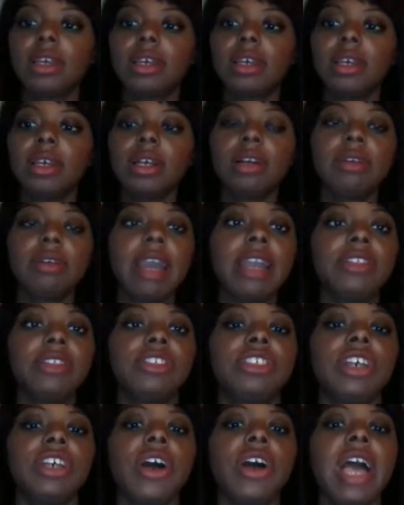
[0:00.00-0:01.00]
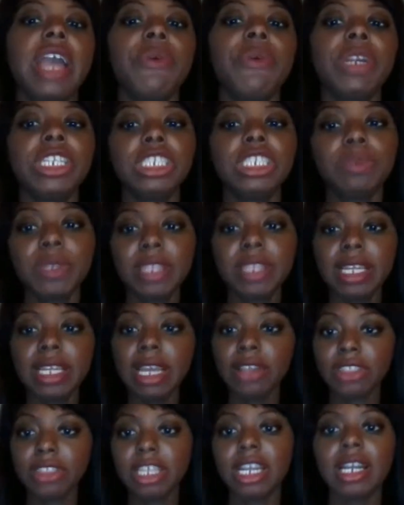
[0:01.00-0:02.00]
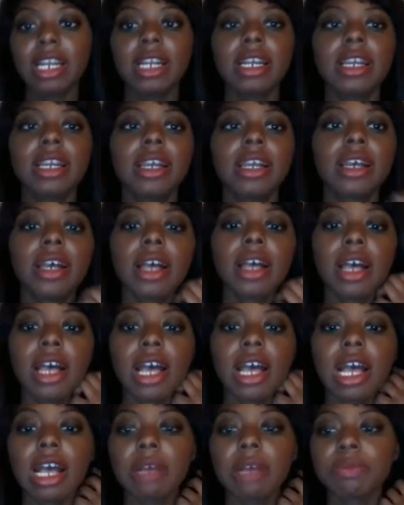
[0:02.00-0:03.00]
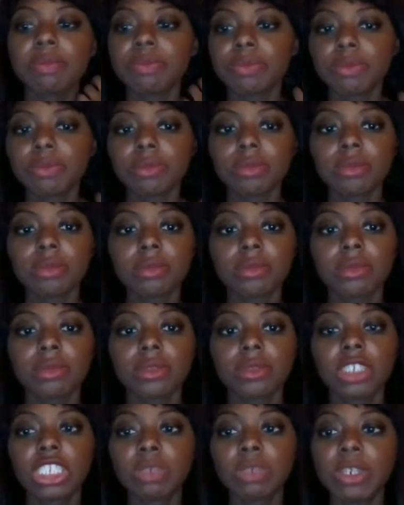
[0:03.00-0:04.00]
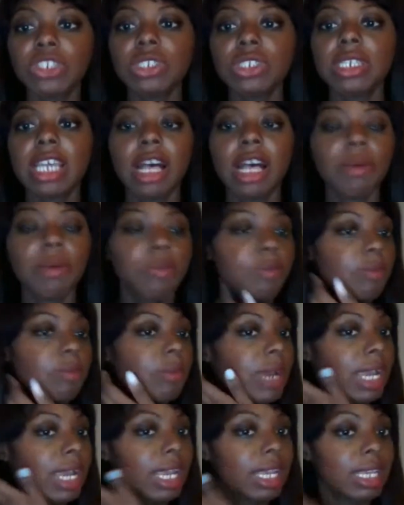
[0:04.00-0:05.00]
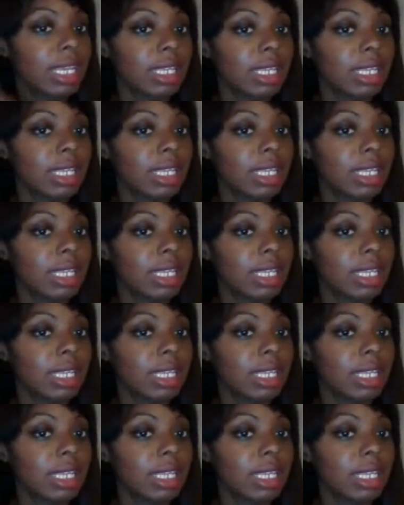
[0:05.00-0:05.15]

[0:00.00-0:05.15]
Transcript: All right, so I wanted to put that out there to especially help my